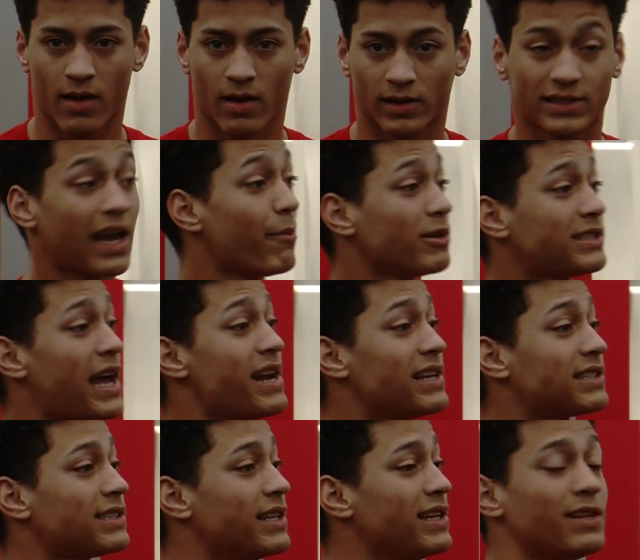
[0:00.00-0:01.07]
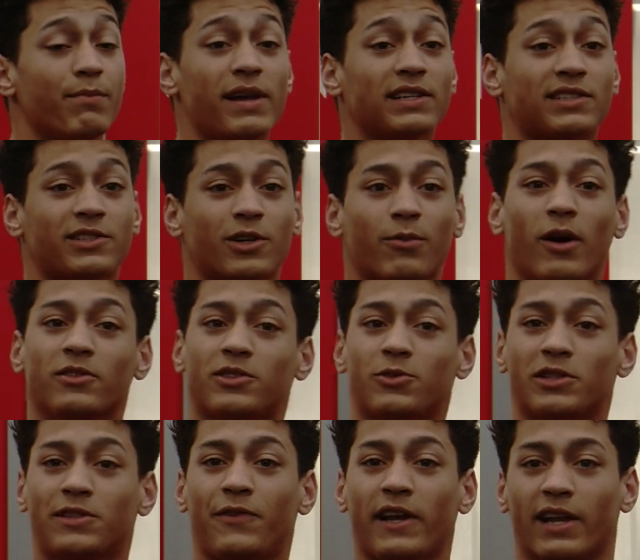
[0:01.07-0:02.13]
Simultaneously, the minister rose to
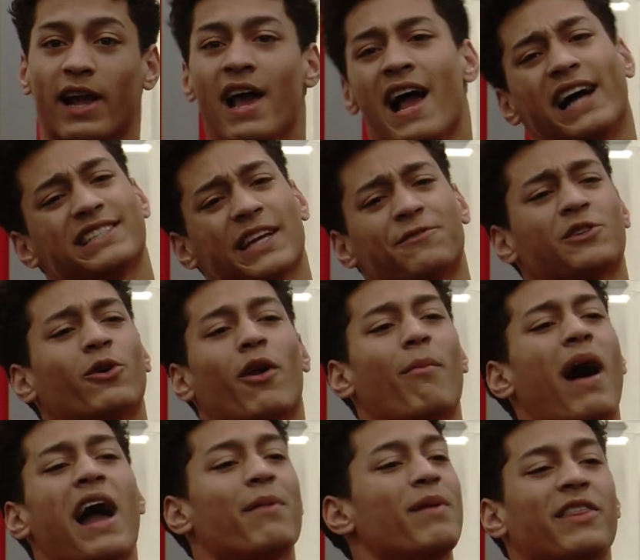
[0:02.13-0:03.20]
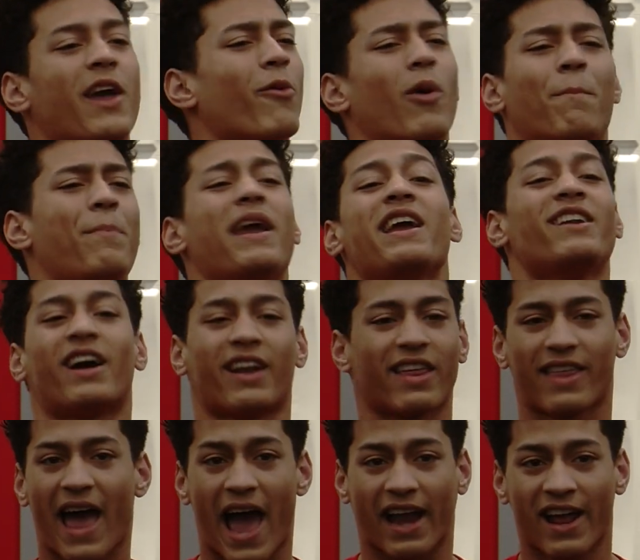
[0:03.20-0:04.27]
his feet, as if to remind me there would be none of
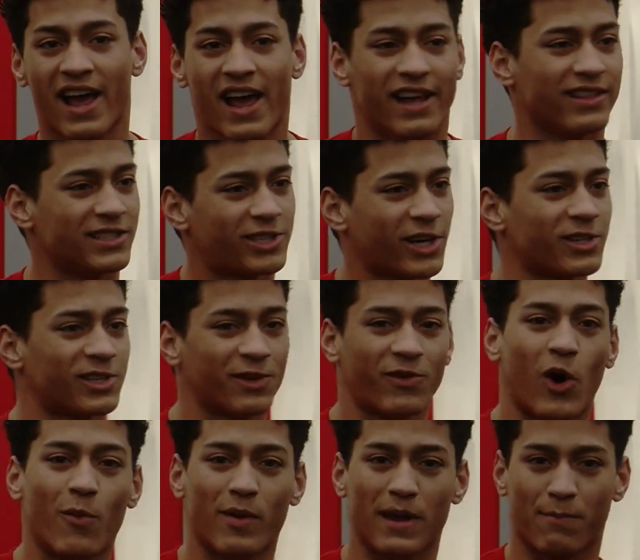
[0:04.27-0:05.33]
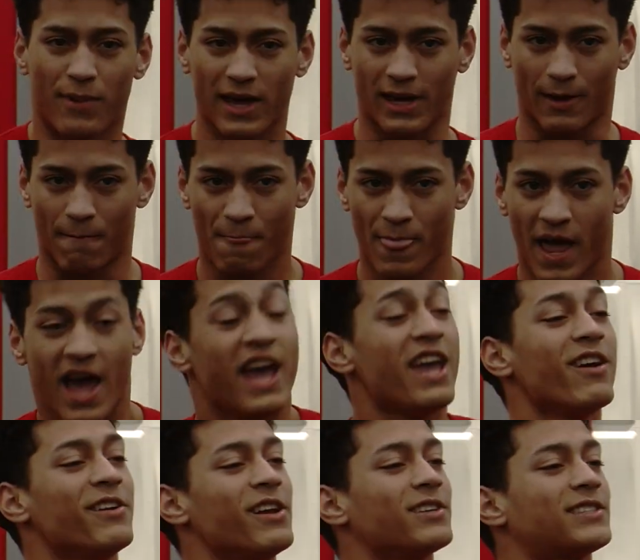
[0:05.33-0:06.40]
that in the church of OBP.
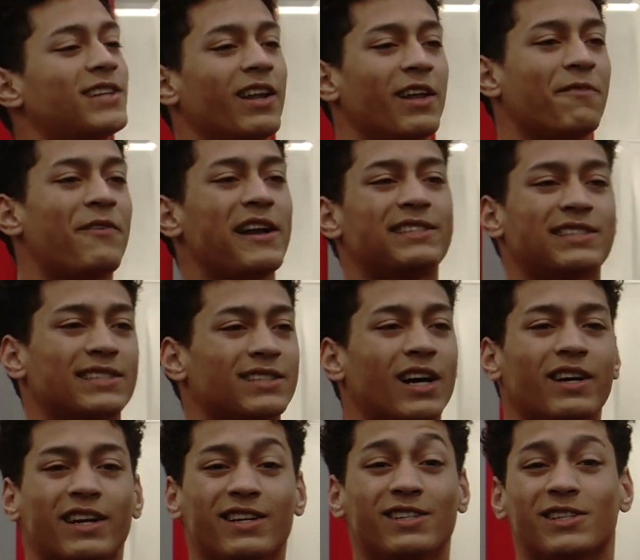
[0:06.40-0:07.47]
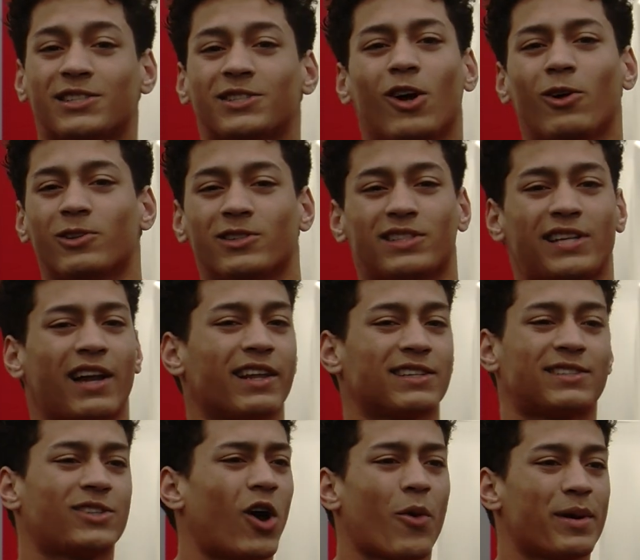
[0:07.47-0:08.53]
Here, no sullen faces sunken into shoulders, telling
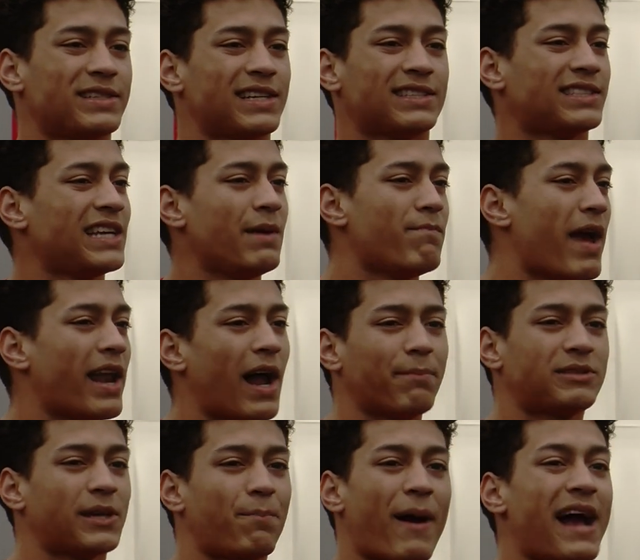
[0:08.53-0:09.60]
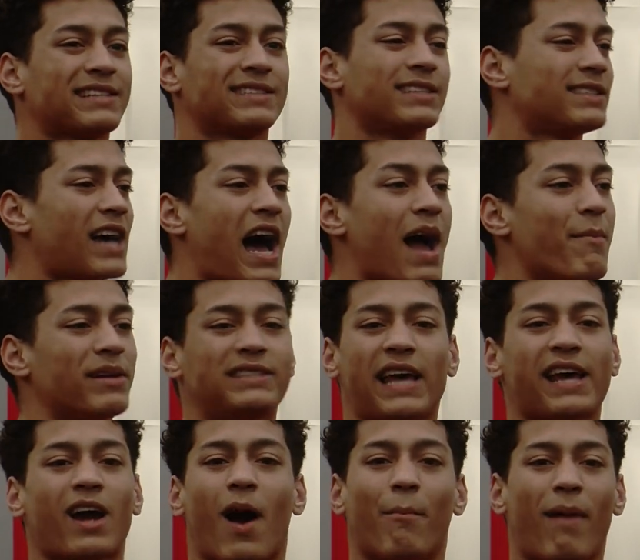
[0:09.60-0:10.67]
stories that seem made up to pass the time and
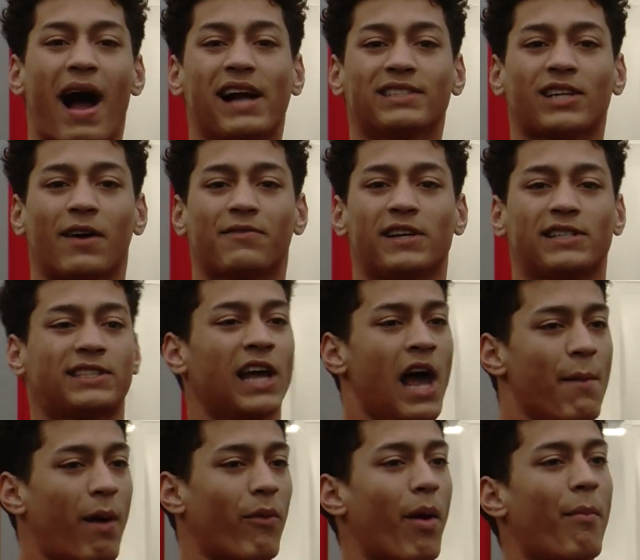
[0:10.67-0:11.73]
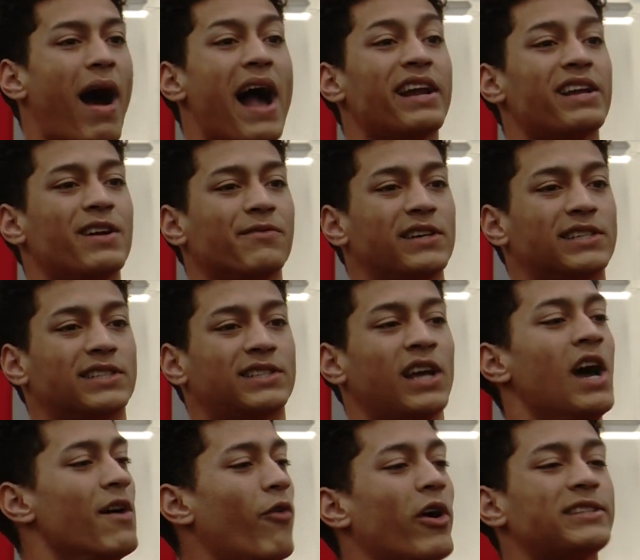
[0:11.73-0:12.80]
take our minds off this, but reminded of
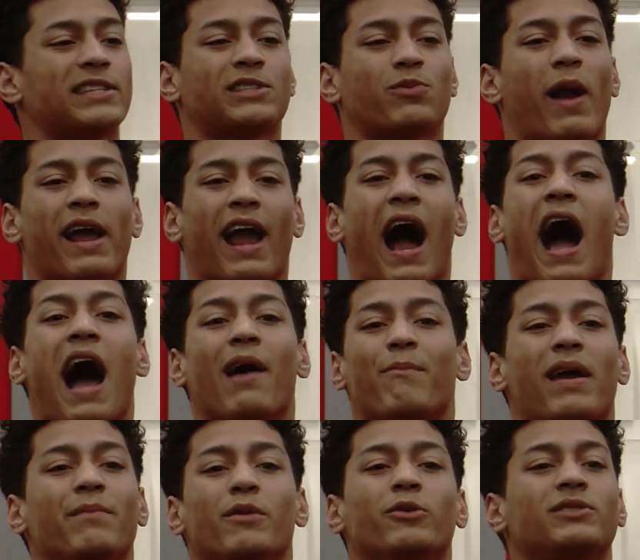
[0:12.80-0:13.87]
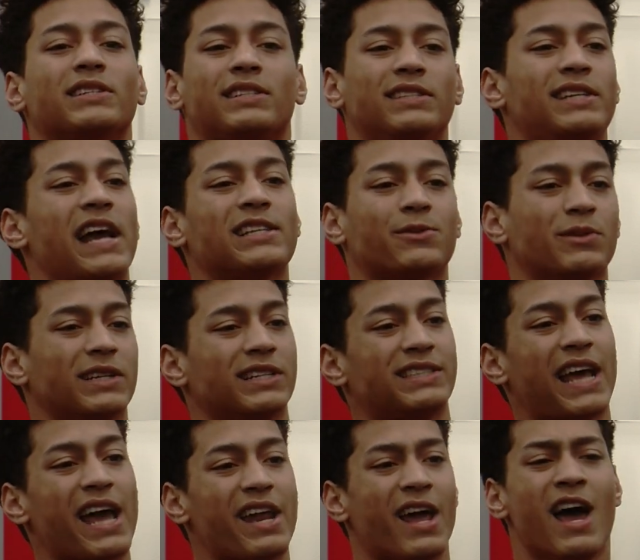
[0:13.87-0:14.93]
this. Voices rang high, made music to dance with the
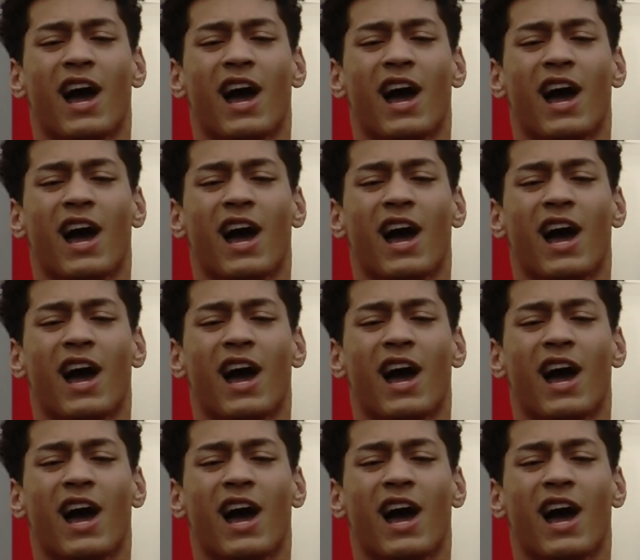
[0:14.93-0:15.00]
dead,